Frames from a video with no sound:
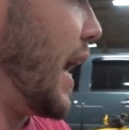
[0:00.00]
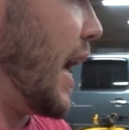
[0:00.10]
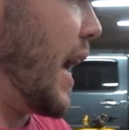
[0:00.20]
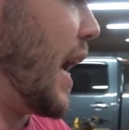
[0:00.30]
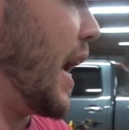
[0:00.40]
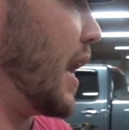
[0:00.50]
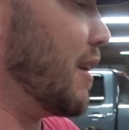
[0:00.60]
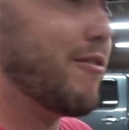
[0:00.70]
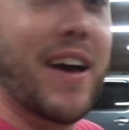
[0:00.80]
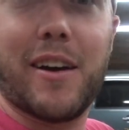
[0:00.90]

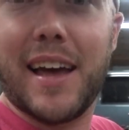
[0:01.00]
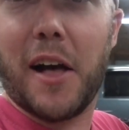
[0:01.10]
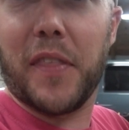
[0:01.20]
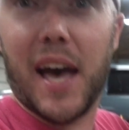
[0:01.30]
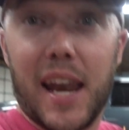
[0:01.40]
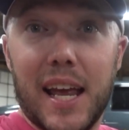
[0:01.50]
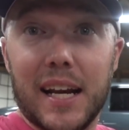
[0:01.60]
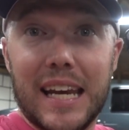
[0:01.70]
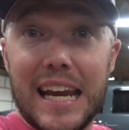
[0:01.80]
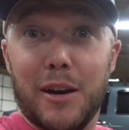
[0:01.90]
and found out that
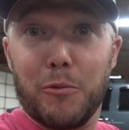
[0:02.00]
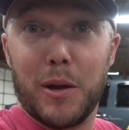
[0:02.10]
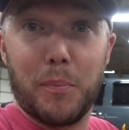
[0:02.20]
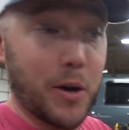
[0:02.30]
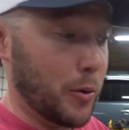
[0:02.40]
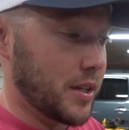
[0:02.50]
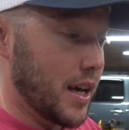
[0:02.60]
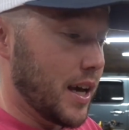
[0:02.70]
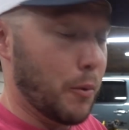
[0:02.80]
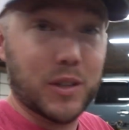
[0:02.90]
it needed rebuilt.
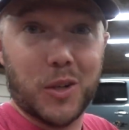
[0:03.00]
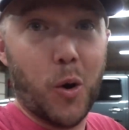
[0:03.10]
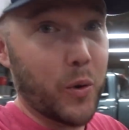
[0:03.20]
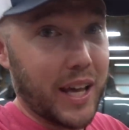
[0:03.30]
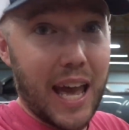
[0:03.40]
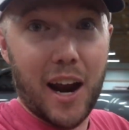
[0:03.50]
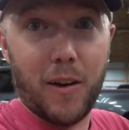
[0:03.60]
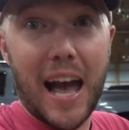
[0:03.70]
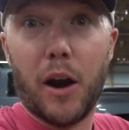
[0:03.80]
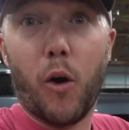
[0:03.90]
It wasn't holding
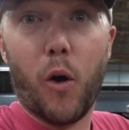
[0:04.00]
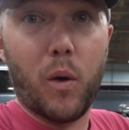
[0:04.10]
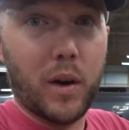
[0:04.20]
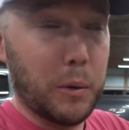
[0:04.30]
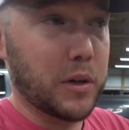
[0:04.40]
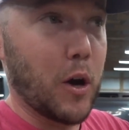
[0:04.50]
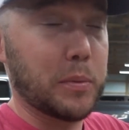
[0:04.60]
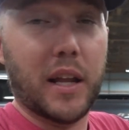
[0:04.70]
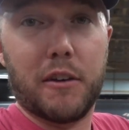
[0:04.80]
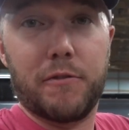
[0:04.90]
air at all. It would go
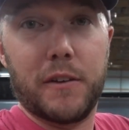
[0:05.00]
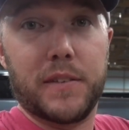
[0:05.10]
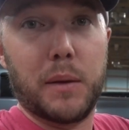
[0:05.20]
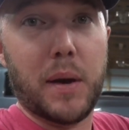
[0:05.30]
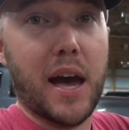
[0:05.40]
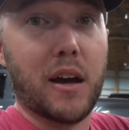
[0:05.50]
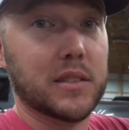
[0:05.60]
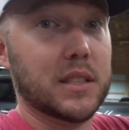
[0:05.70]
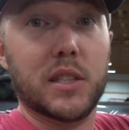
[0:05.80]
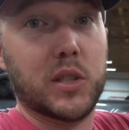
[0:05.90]
up to like 50
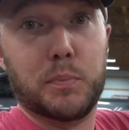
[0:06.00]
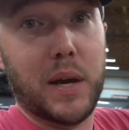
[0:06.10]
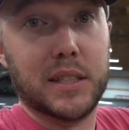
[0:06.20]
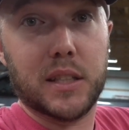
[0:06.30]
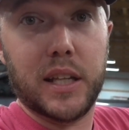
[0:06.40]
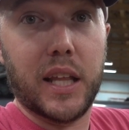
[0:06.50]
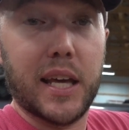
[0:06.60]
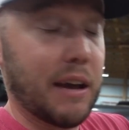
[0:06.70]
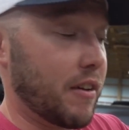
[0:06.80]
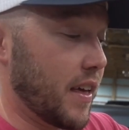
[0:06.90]
pounds and then just basically
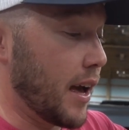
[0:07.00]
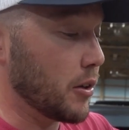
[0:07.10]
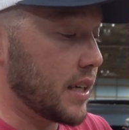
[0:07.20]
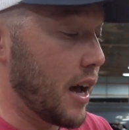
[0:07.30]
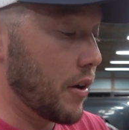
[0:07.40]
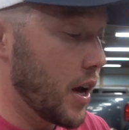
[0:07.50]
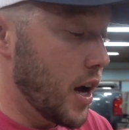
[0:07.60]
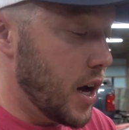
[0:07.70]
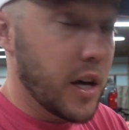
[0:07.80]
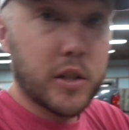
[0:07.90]
leak everything else out.
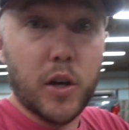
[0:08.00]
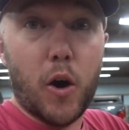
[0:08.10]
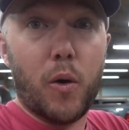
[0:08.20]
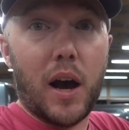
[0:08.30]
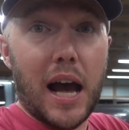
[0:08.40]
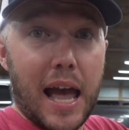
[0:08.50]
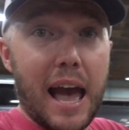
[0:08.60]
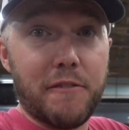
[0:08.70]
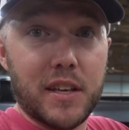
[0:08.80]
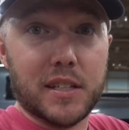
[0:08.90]
So I
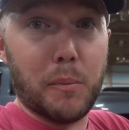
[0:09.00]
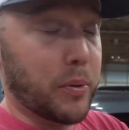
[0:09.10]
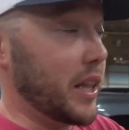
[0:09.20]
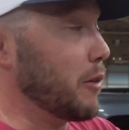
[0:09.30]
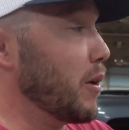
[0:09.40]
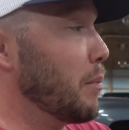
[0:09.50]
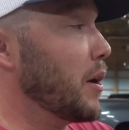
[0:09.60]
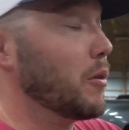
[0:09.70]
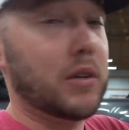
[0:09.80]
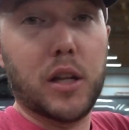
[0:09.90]
have this completely
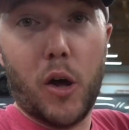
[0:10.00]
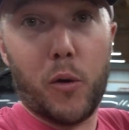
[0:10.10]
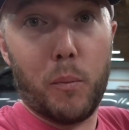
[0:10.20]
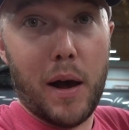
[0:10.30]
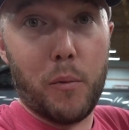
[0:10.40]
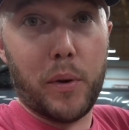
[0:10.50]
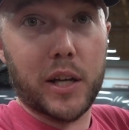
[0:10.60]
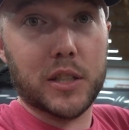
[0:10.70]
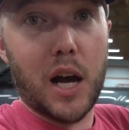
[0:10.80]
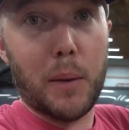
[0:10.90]
rebuilt. A local mountain
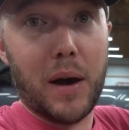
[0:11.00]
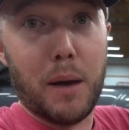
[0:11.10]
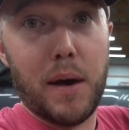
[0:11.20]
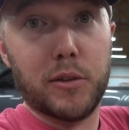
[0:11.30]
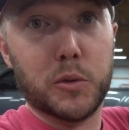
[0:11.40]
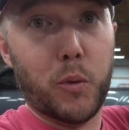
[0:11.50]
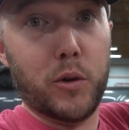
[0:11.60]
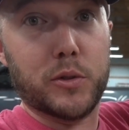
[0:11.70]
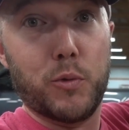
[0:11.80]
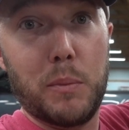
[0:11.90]
bike shop, High Mountain
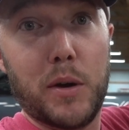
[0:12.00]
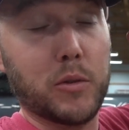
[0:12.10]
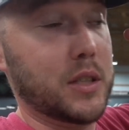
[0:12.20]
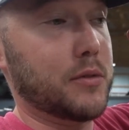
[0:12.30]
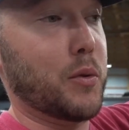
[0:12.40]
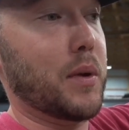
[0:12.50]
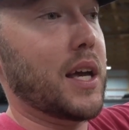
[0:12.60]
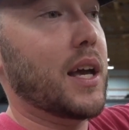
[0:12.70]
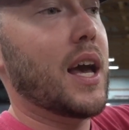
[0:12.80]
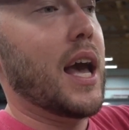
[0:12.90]
Sports, rebuilt this for
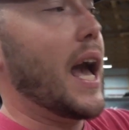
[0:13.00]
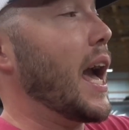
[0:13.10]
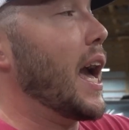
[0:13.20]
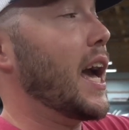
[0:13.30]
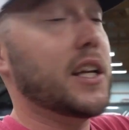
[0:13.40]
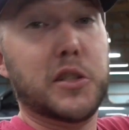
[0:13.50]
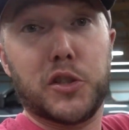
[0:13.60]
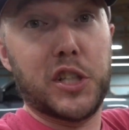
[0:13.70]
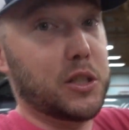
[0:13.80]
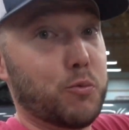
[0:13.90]
me, and
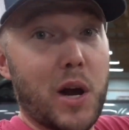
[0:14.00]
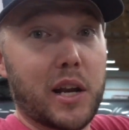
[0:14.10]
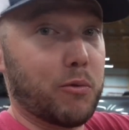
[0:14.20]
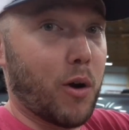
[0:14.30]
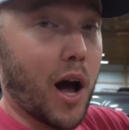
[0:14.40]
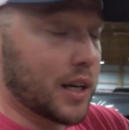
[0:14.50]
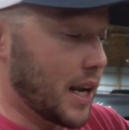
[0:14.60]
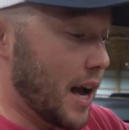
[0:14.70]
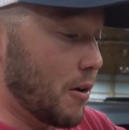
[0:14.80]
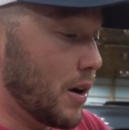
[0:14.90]
she's ready to rock
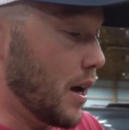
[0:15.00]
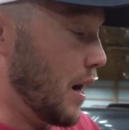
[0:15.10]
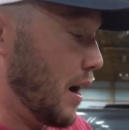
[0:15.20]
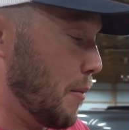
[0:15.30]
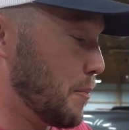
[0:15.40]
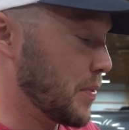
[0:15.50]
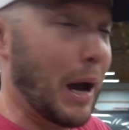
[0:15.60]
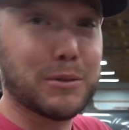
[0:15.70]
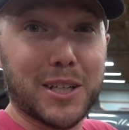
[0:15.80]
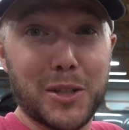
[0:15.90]
now.
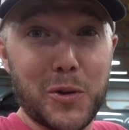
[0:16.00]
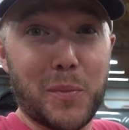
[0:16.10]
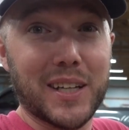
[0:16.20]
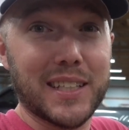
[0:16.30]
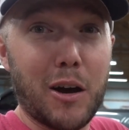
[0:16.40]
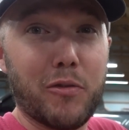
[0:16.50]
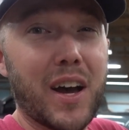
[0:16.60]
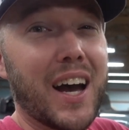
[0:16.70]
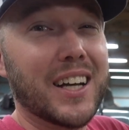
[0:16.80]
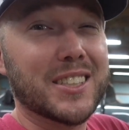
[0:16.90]
I was gonna do it myself,
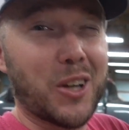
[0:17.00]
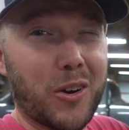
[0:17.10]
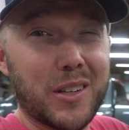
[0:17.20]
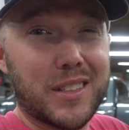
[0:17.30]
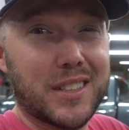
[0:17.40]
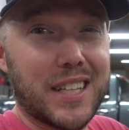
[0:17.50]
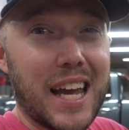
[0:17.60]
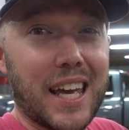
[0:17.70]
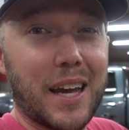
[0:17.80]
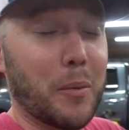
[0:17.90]
started
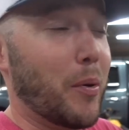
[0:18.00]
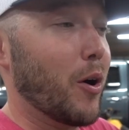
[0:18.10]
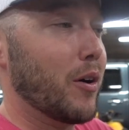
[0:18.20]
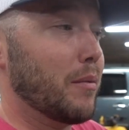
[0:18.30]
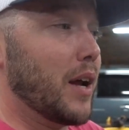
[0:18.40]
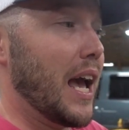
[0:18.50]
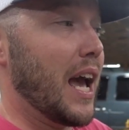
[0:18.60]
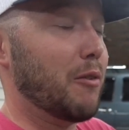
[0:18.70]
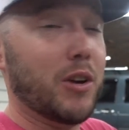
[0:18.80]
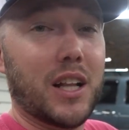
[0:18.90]
taking it apart
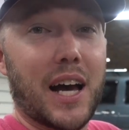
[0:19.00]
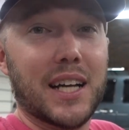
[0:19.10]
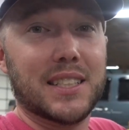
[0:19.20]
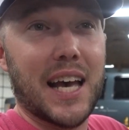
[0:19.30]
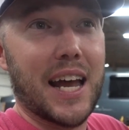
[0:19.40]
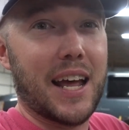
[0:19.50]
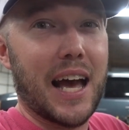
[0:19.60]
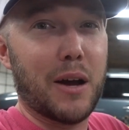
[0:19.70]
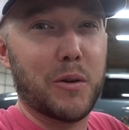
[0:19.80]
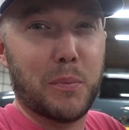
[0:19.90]
and realized that
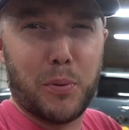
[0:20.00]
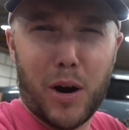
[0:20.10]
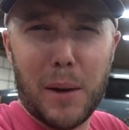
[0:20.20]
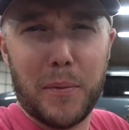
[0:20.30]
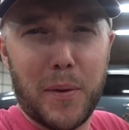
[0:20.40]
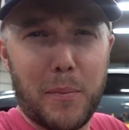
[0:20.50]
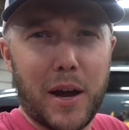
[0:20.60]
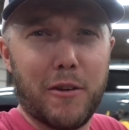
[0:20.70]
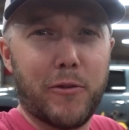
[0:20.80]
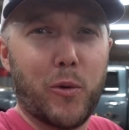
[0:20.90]
I would probably be
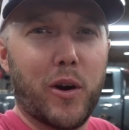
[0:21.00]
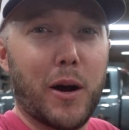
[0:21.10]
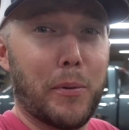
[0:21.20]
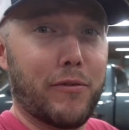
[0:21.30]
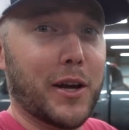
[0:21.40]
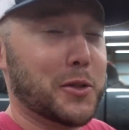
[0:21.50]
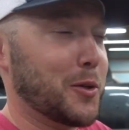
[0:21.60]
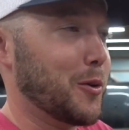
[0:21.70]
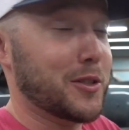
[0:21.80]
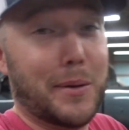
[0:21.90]
better for a
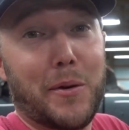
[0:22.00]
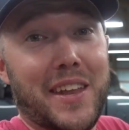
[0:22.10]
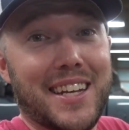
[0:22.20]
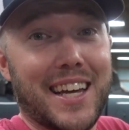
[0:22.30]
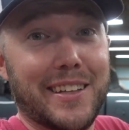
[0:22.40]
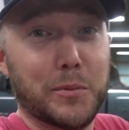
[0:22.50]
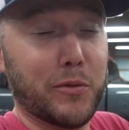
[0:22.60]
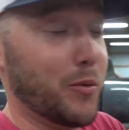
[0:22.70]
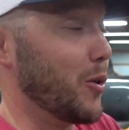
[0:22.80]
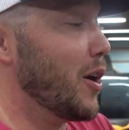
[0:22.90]
professional or someone that had done this
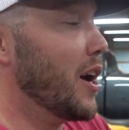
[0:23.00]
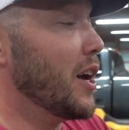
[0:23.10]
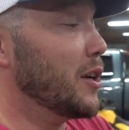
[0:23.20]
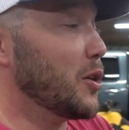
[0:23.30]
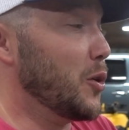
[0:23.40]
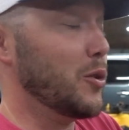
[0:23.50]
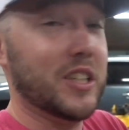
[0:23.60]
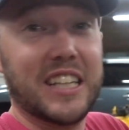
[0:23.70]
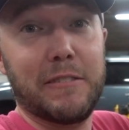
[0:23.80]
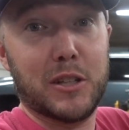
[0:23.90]
before to
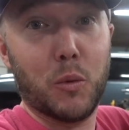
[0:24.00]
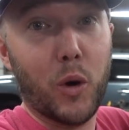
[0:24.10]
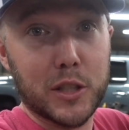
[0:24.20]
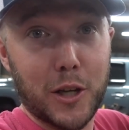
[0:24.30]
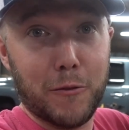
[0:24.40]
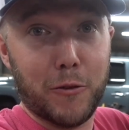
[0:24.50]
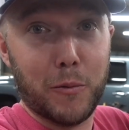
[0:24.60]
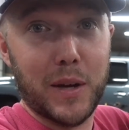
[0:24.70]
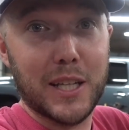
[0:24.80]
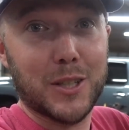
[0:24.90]
just give it the once over for
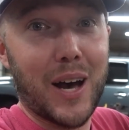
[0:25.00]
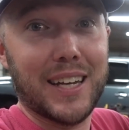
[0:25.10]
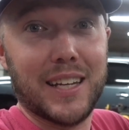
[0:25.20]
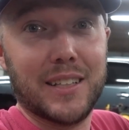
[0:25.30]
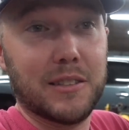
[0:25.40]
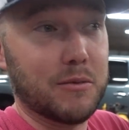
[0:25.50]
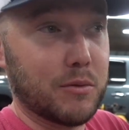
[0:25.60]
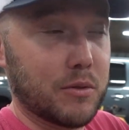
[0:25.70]
me so I didn't